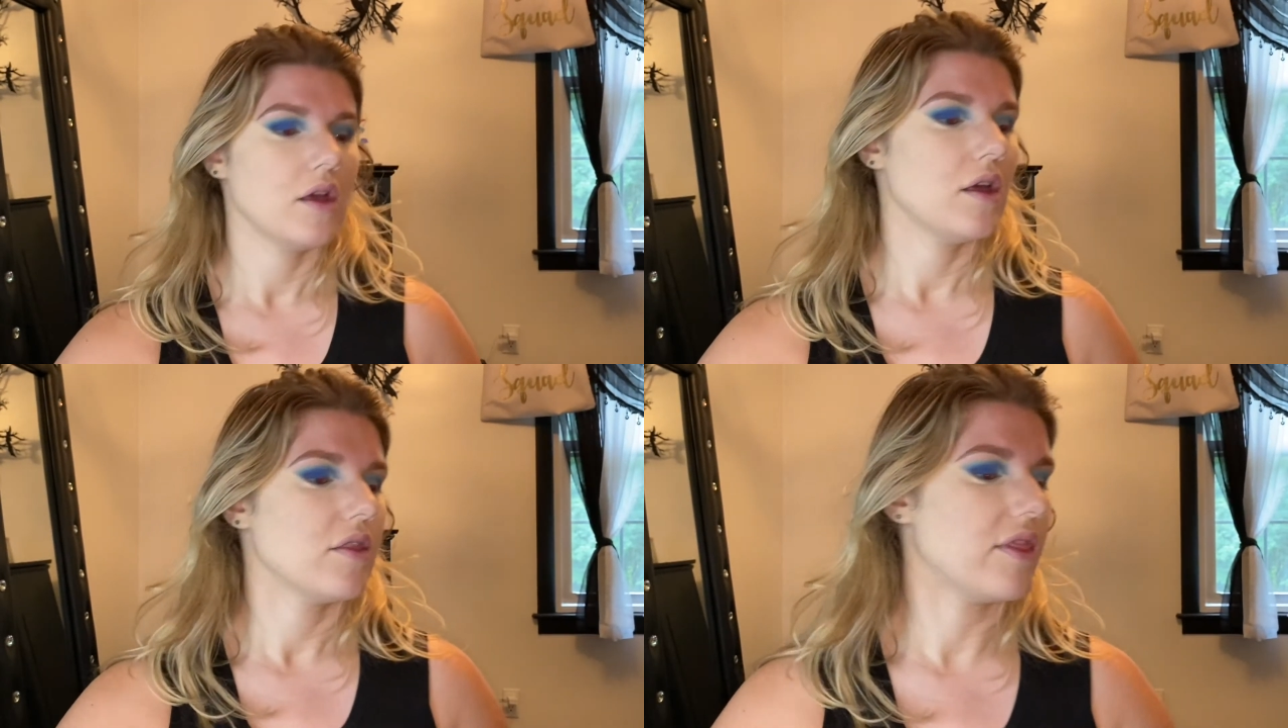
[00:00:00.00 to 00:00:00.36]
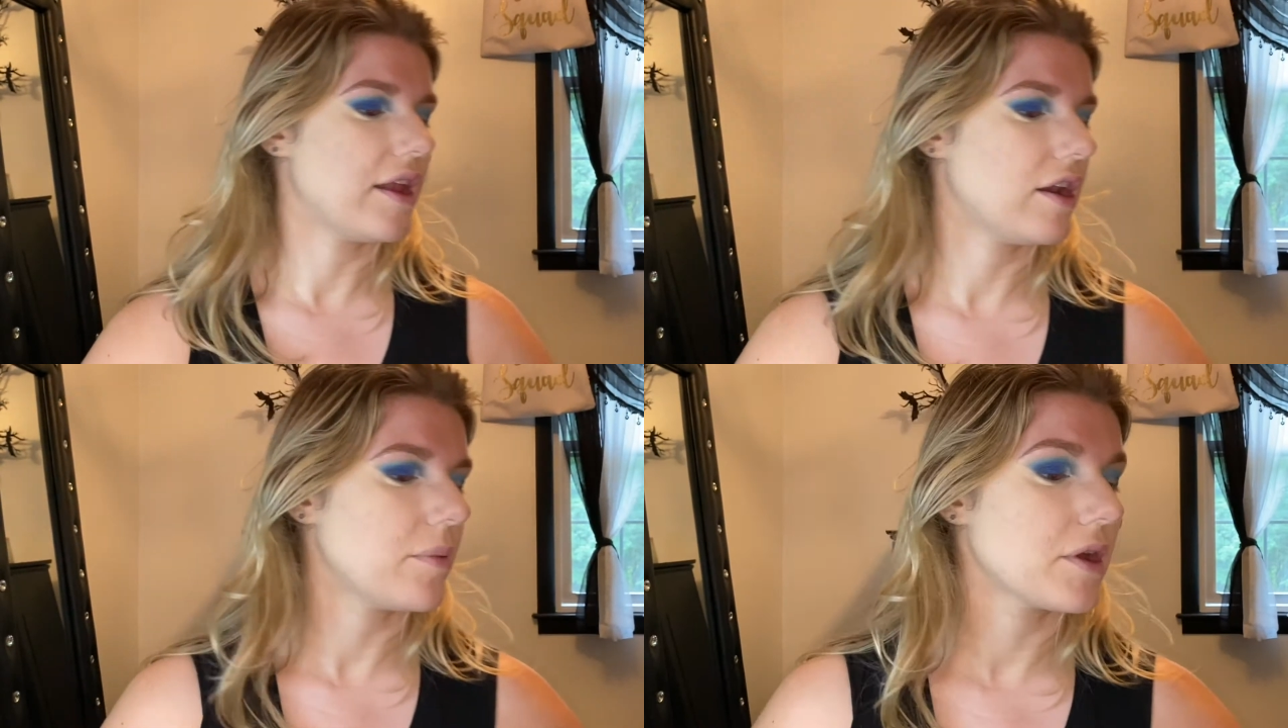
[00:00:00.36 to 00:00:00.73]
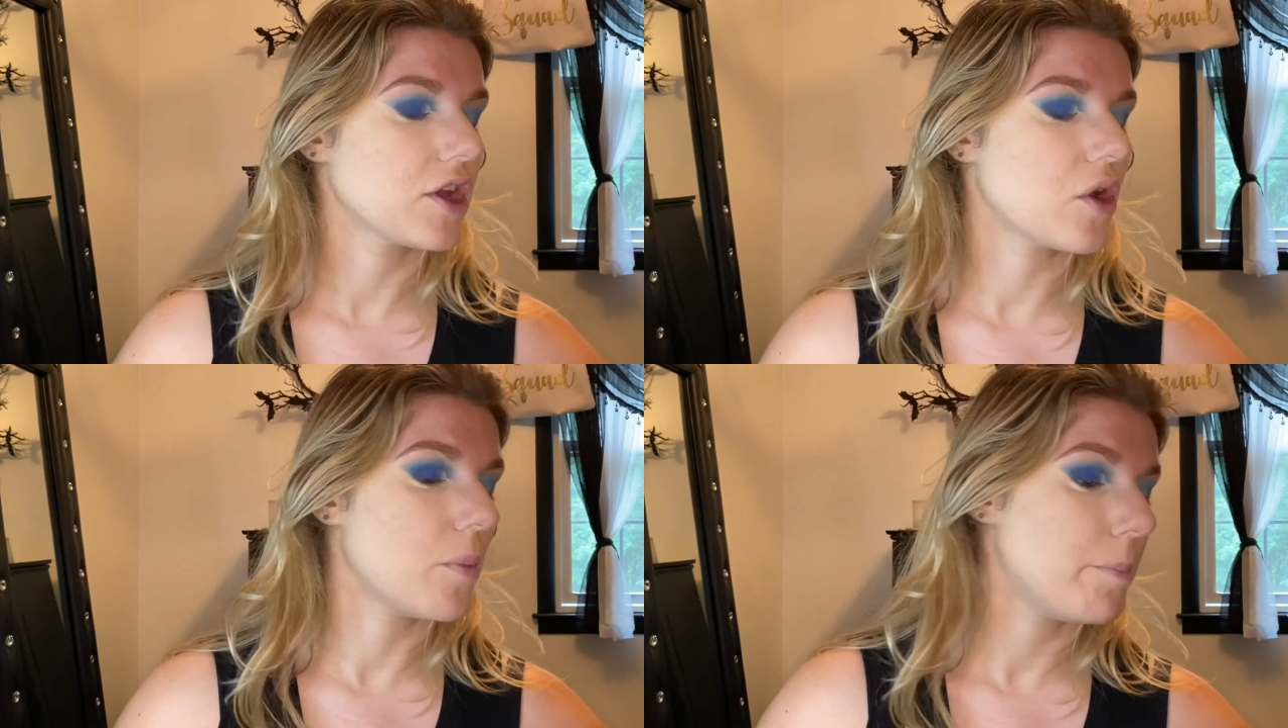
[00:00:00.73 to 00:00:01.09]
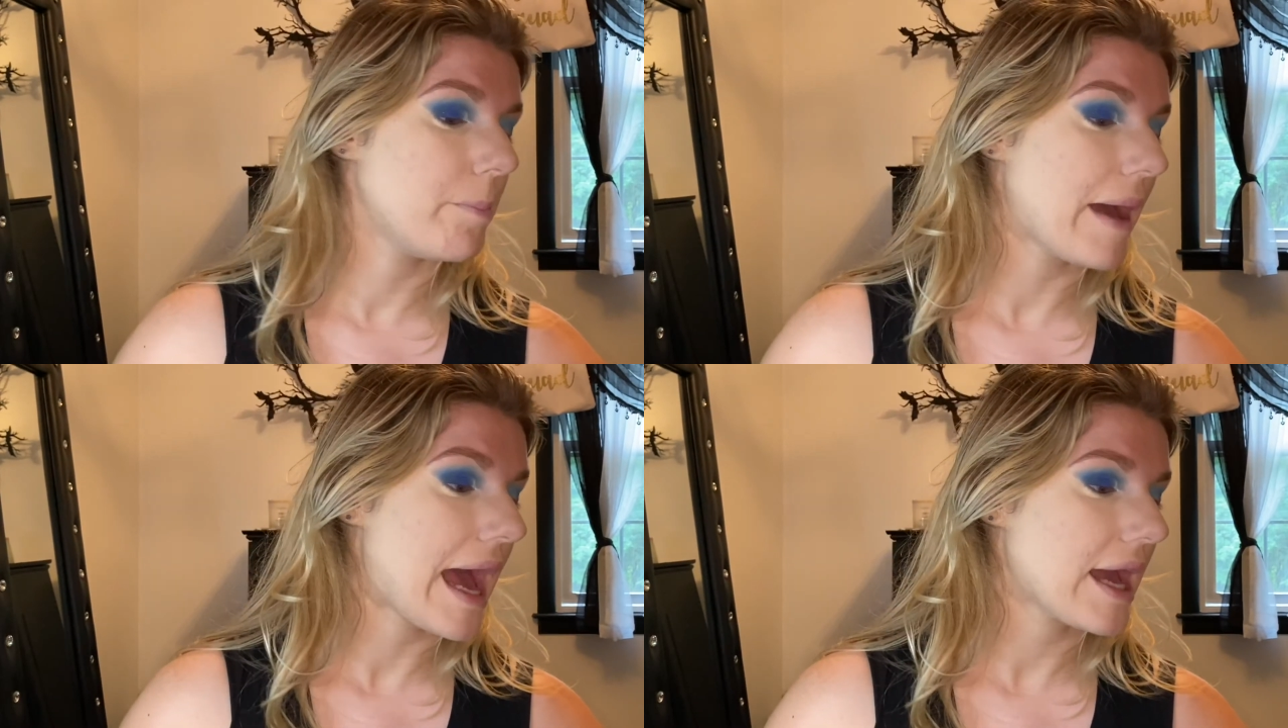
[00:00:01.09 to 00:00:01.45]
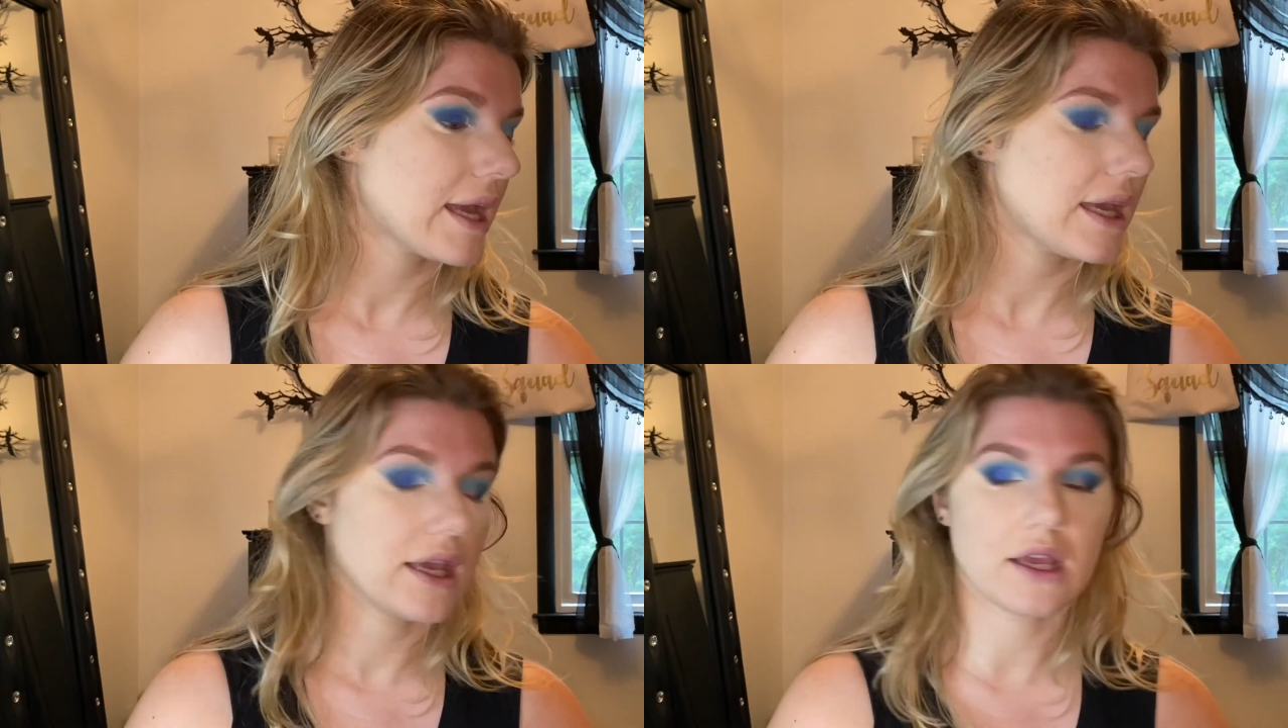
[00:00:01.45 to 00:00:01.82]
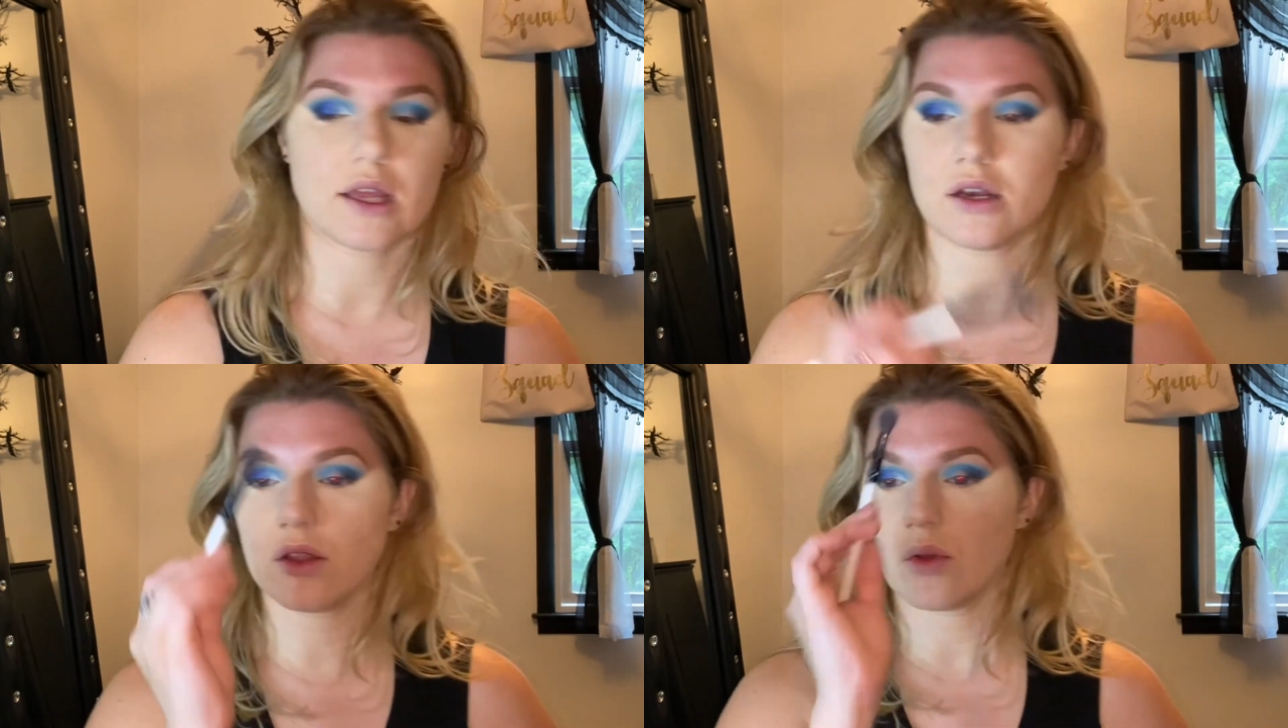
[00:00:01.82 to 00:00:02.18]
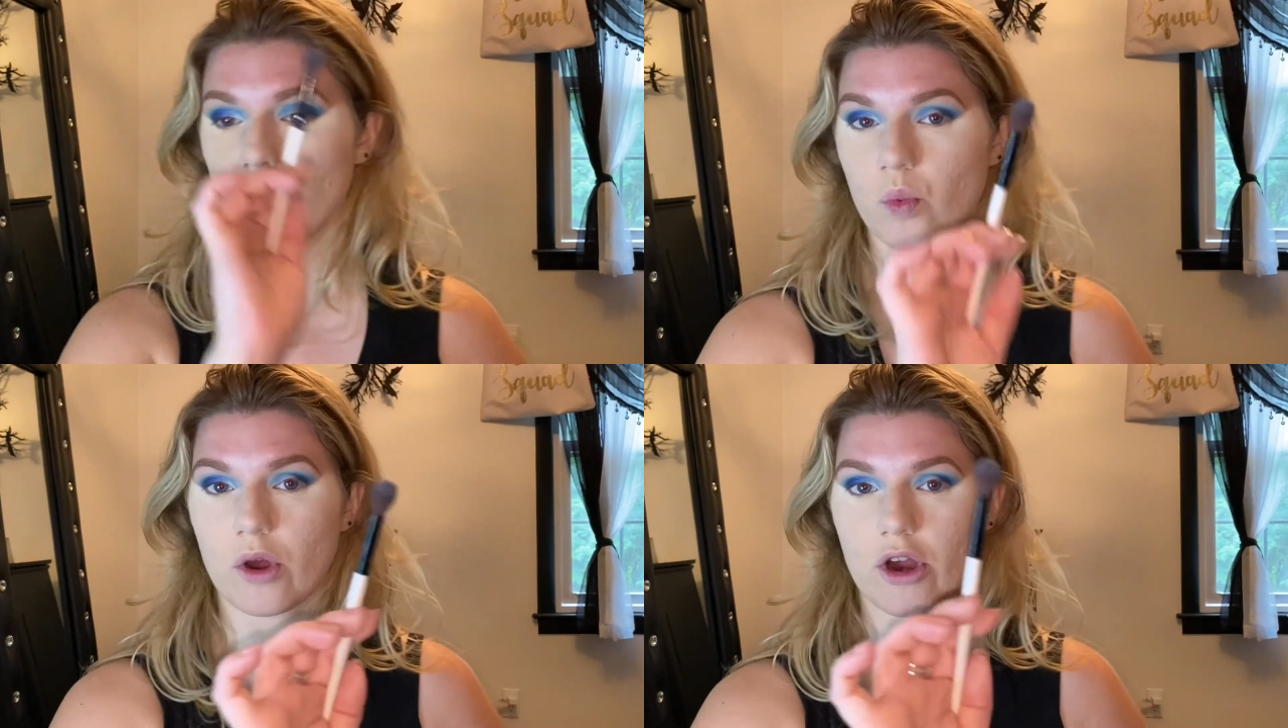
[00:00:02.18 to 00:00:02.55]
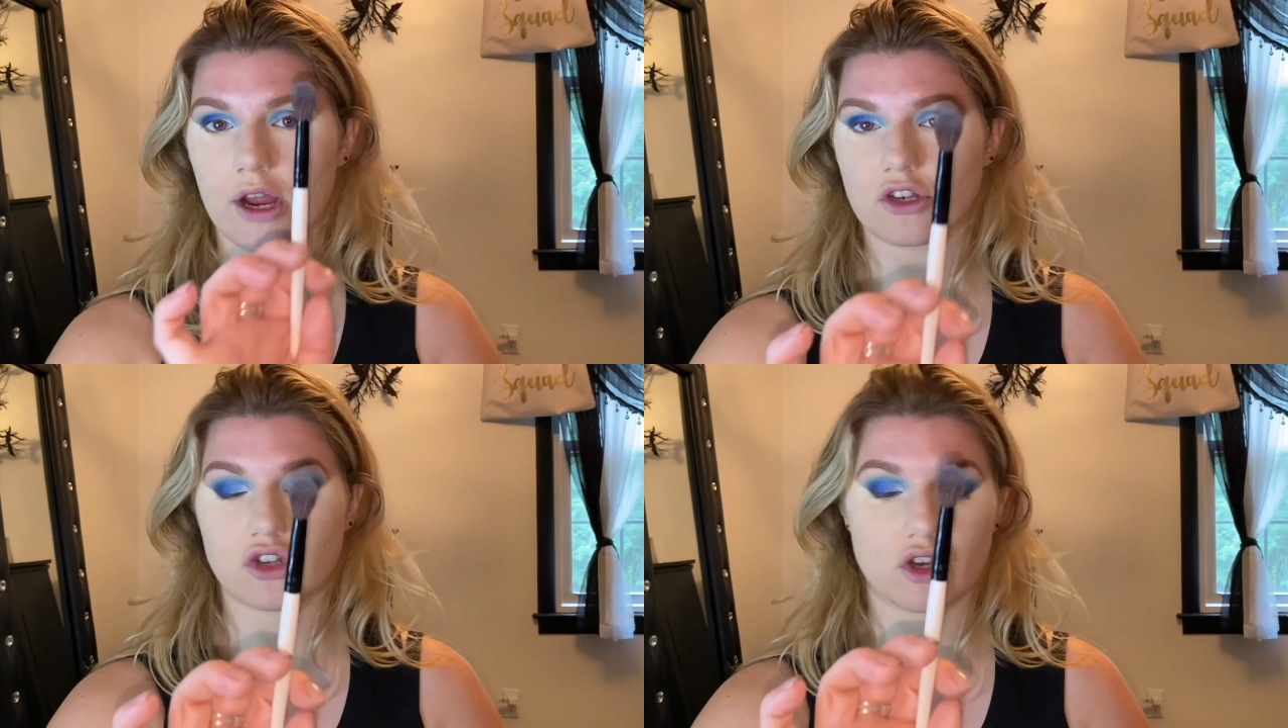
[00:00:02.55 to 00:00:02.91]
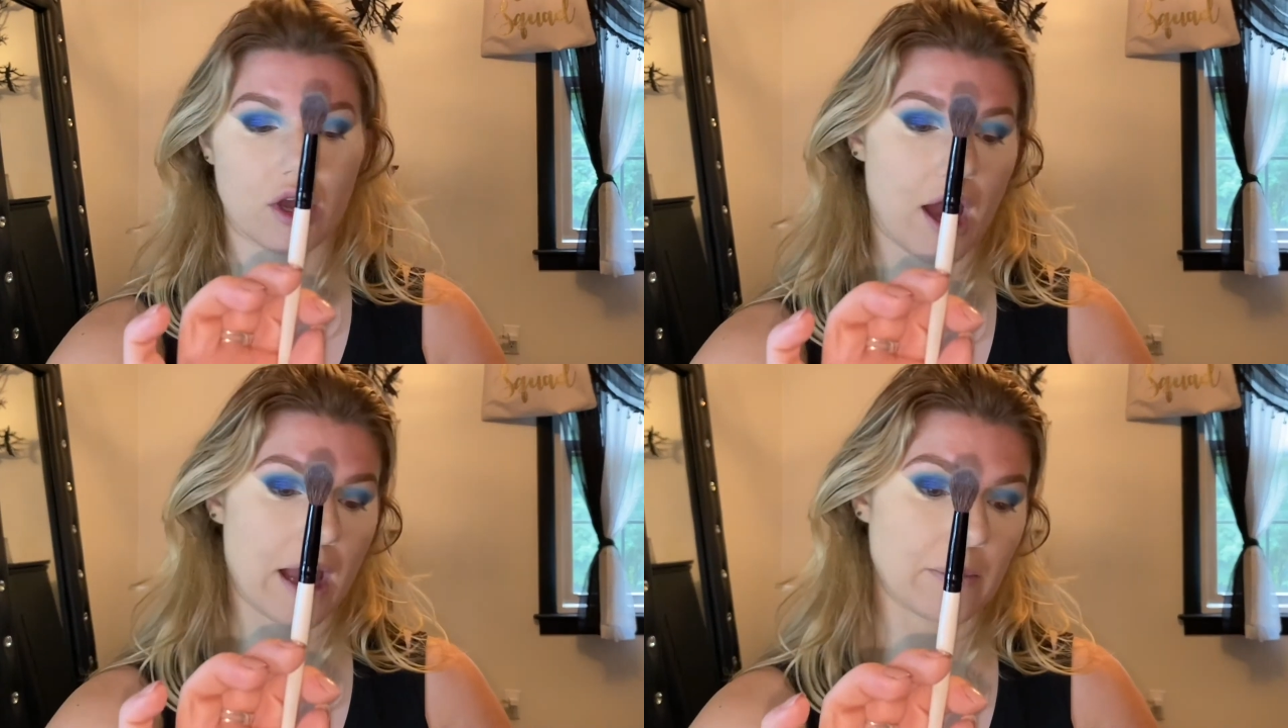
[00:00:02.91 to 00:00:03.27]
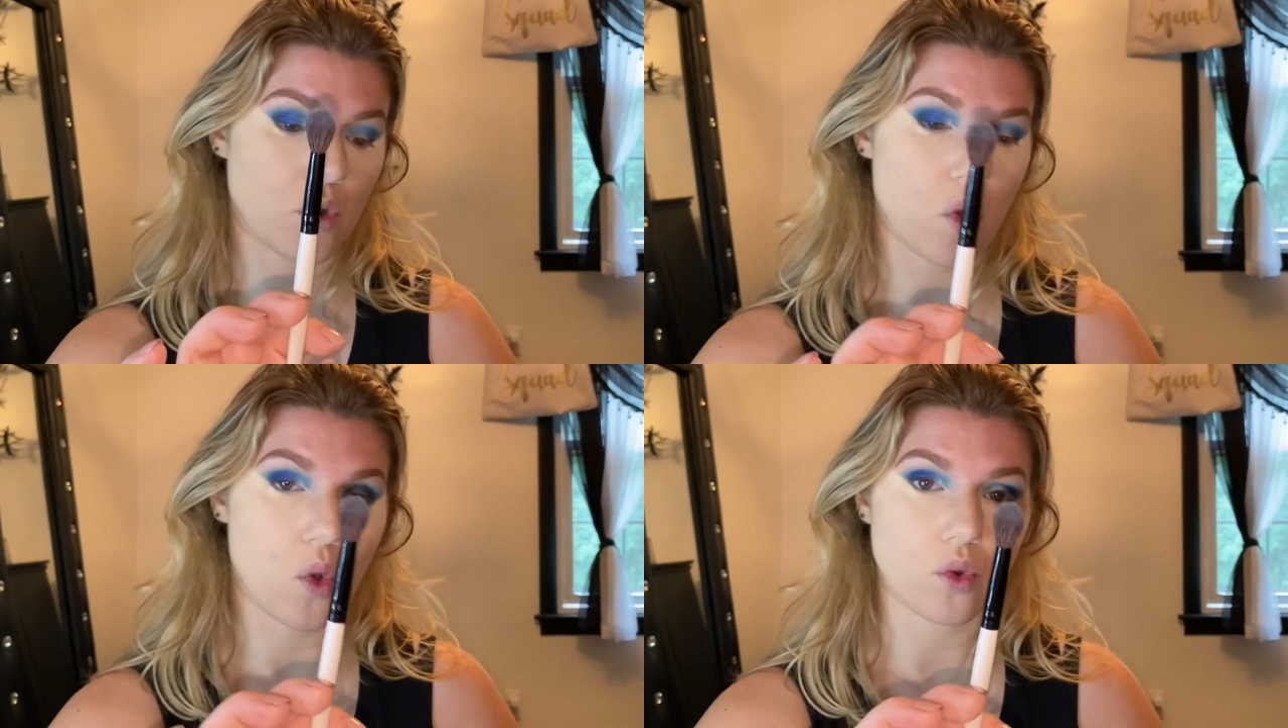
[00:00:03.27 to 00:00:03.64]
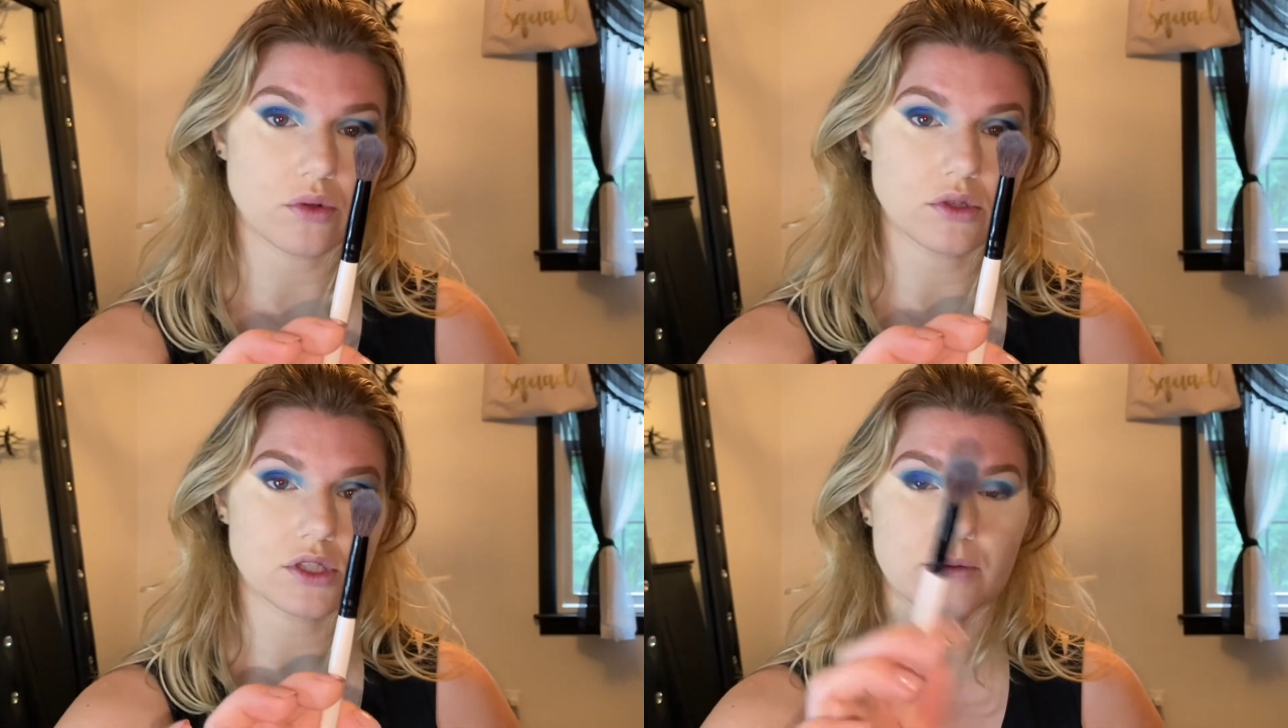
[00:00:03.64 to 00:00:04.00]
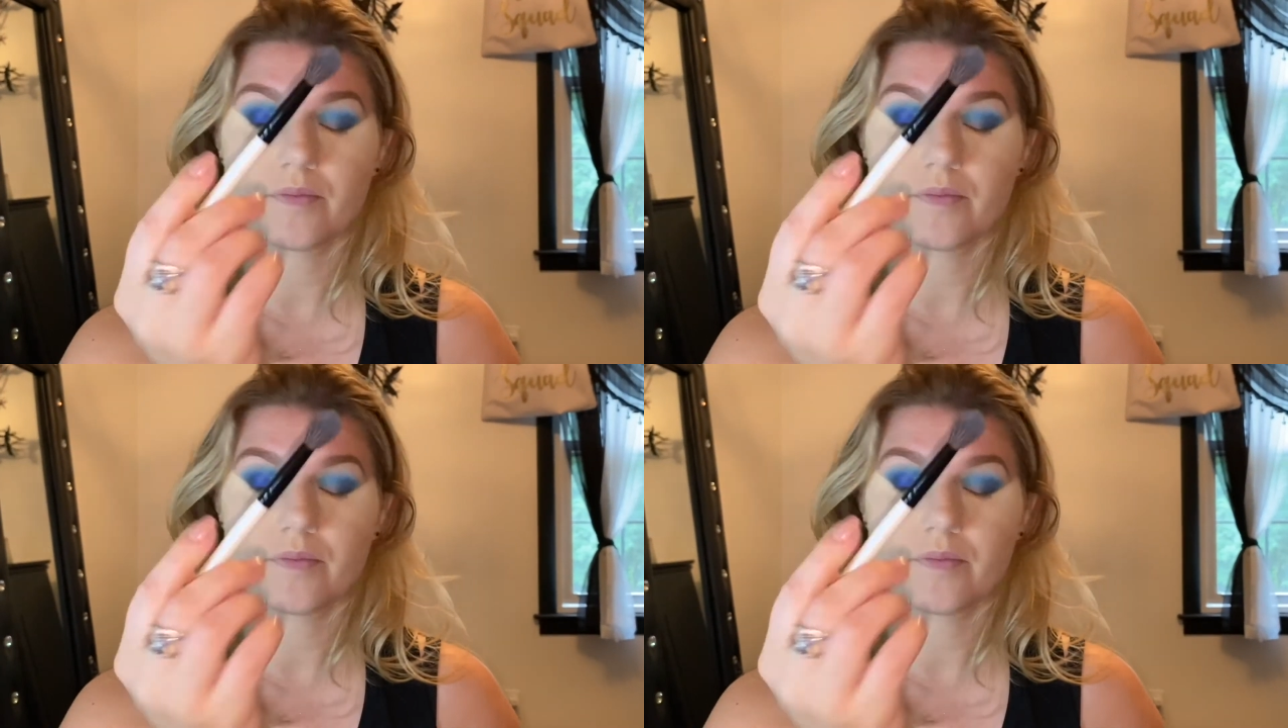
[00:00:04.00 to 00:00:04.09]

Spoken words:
Then I'm gonna go back in where I took I'm Cold.